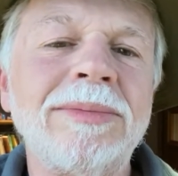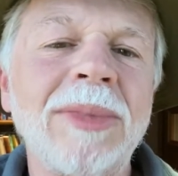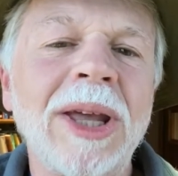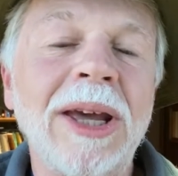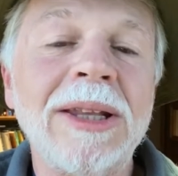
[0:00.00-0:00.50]

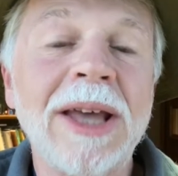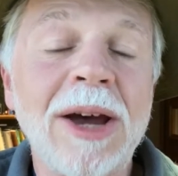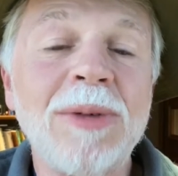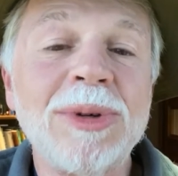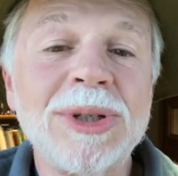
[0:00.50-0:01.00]
And
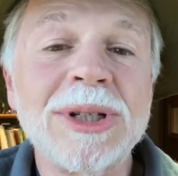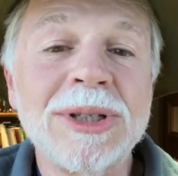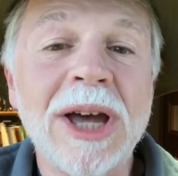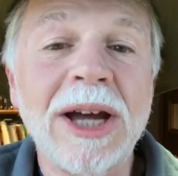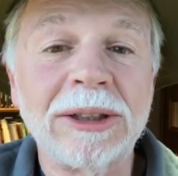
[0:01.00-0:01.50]
that was
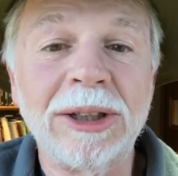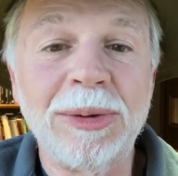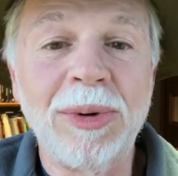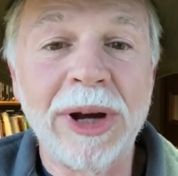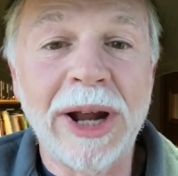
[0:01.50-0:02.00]
exactly
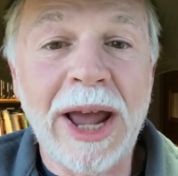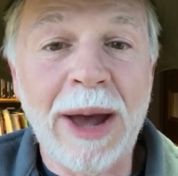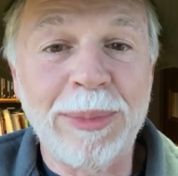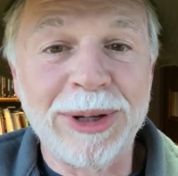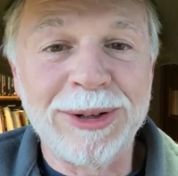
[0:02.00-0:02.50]
what
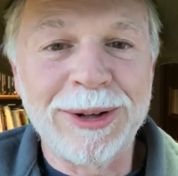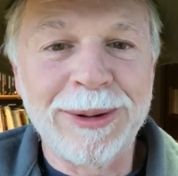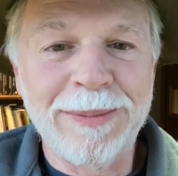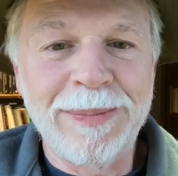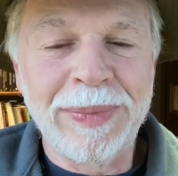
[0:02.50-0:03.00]
happened.
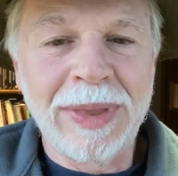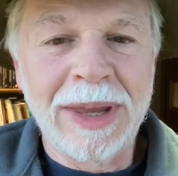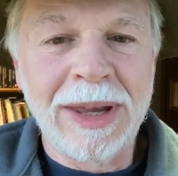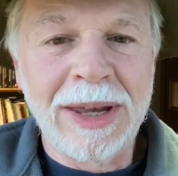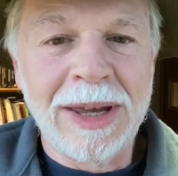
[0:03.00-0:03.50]

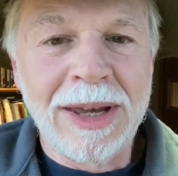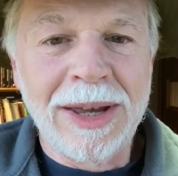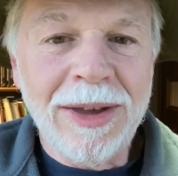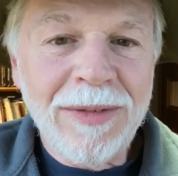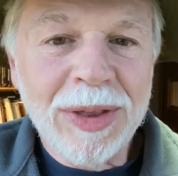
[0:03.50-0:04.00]

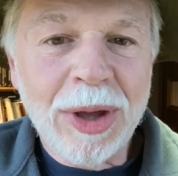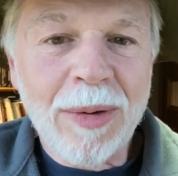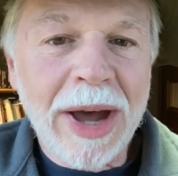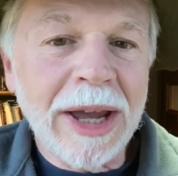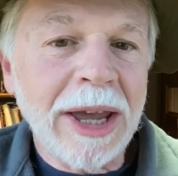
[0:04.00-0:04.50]
Even
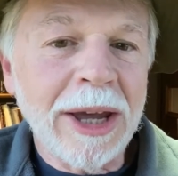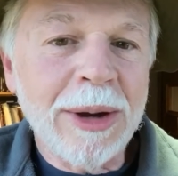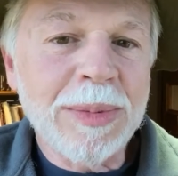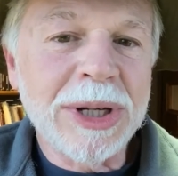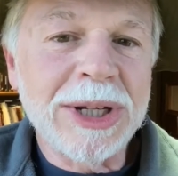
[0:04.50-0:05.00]
though I
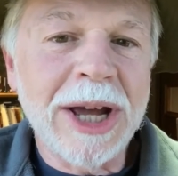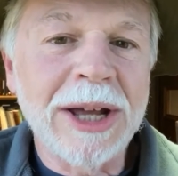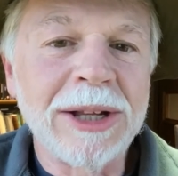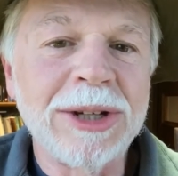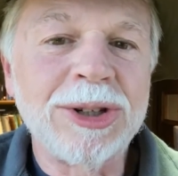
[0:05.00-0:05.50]
kept a
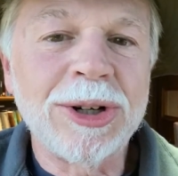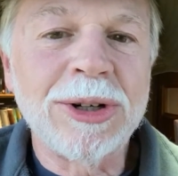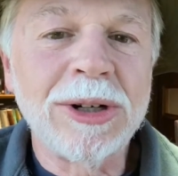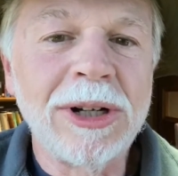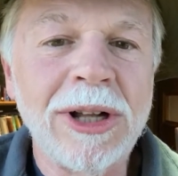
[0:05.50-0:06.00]
daily
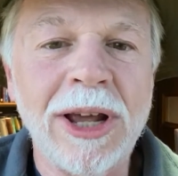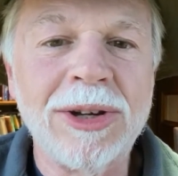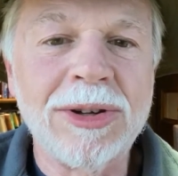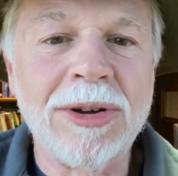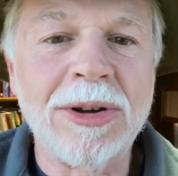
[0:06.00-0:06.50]
journal
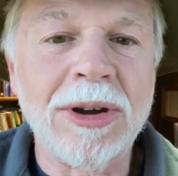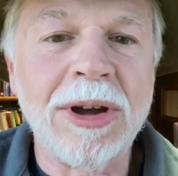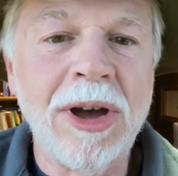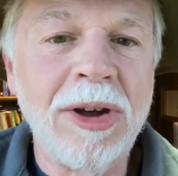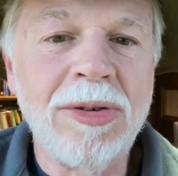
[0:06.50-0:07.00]
and took
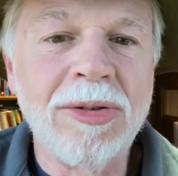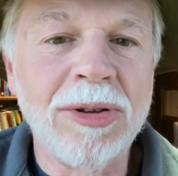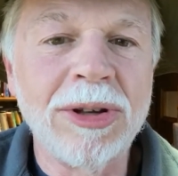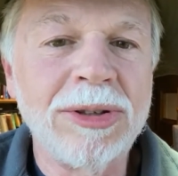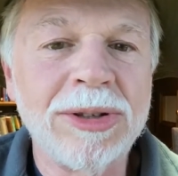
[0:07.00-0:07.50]

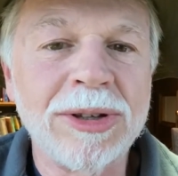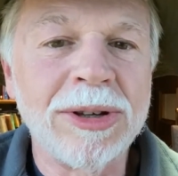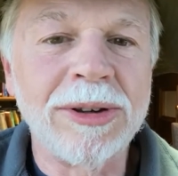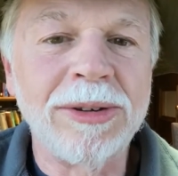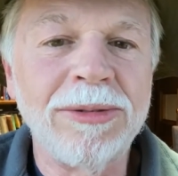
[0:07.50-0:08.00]
hundreds
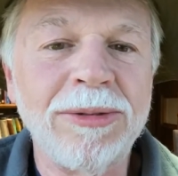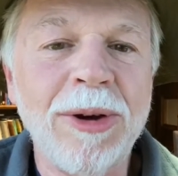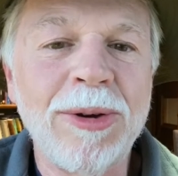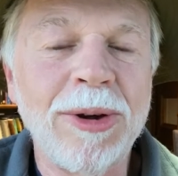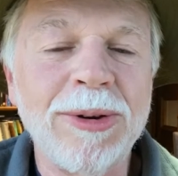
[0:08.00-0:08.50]
of
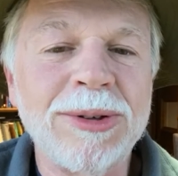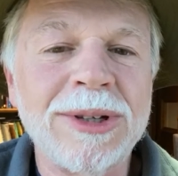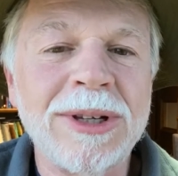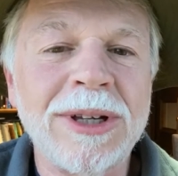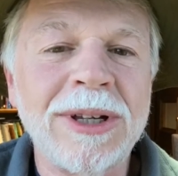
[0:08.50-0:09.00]
photos,
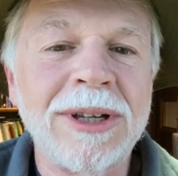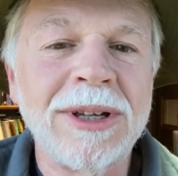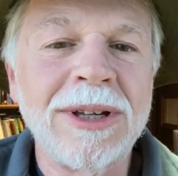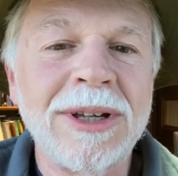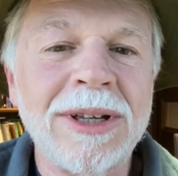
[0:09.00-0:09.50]

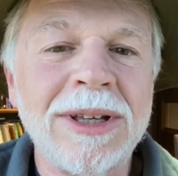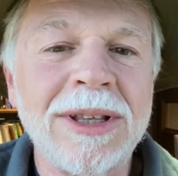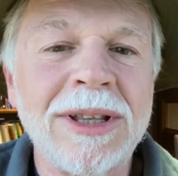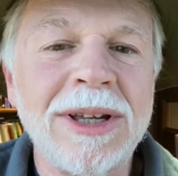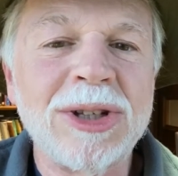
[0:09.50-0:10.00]

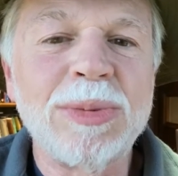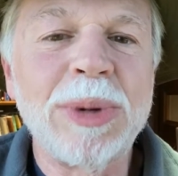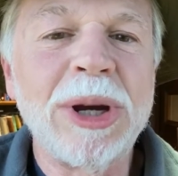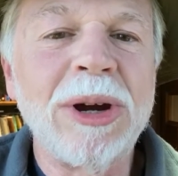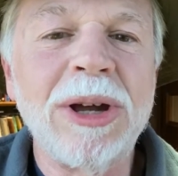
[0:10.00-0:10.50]
the
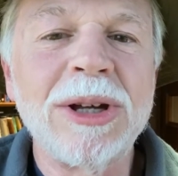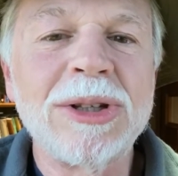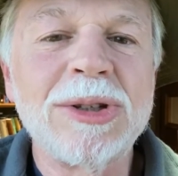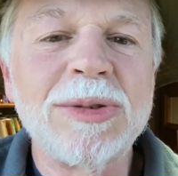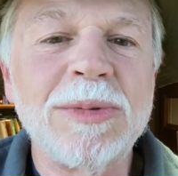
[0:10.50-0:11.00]

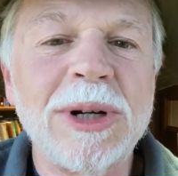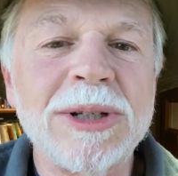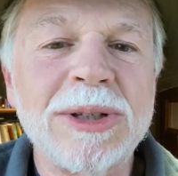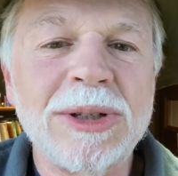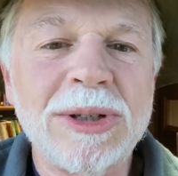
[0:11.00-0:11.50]
experience
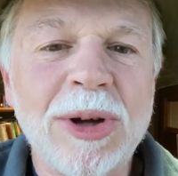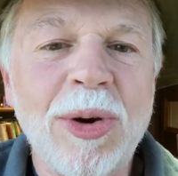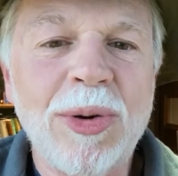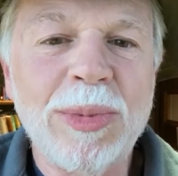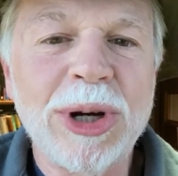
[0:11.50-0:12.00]
was
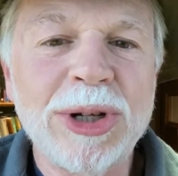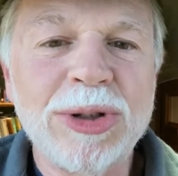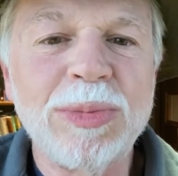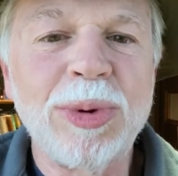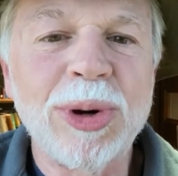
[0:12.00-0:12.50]
so
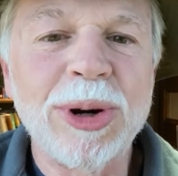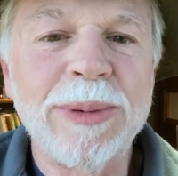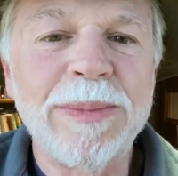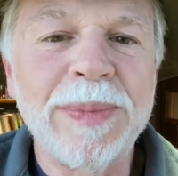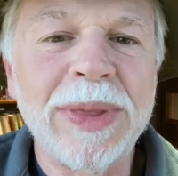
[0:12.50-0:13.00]
much more
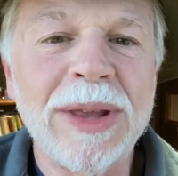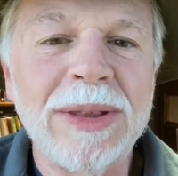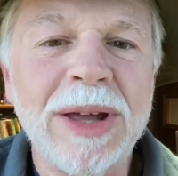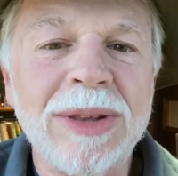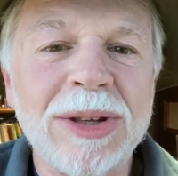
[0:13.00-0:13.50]

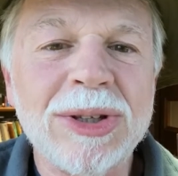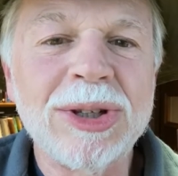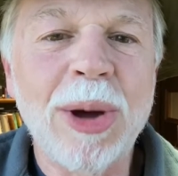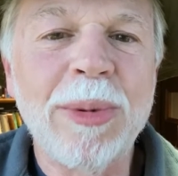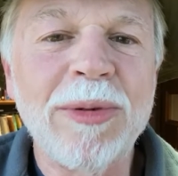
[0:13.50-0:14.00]
than the
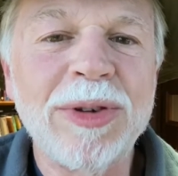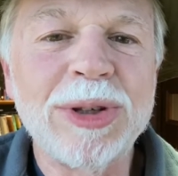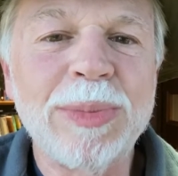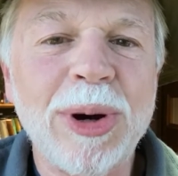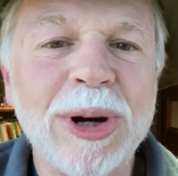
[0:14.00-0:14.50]
sum of its
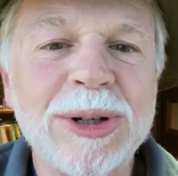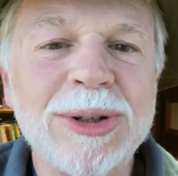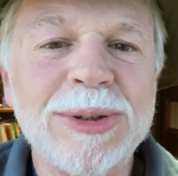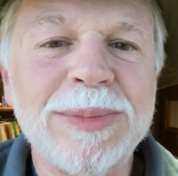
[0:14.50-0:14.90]
parts.